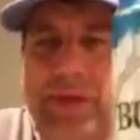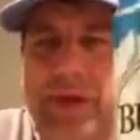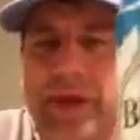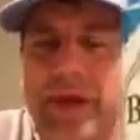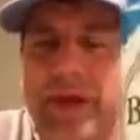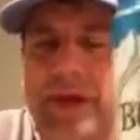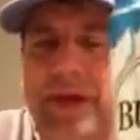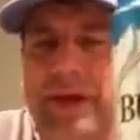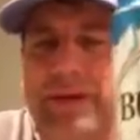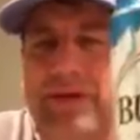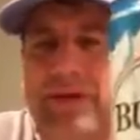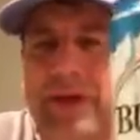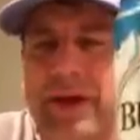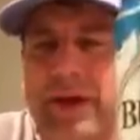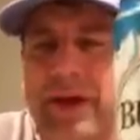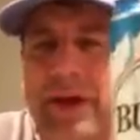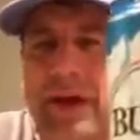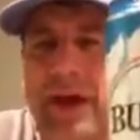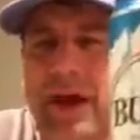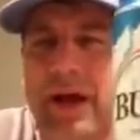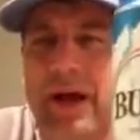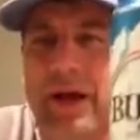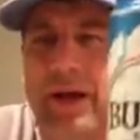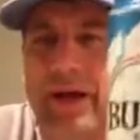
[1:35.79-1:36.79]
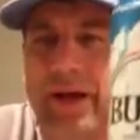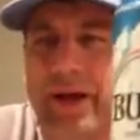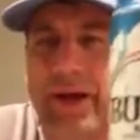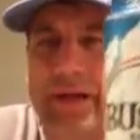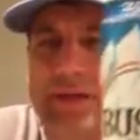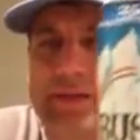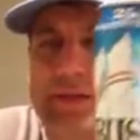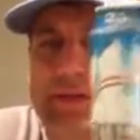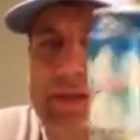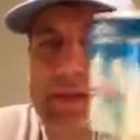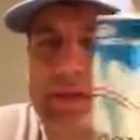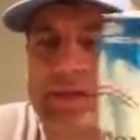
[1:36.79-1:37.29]
you got to drink a lot of
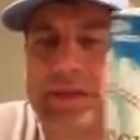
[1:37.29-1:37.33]
these.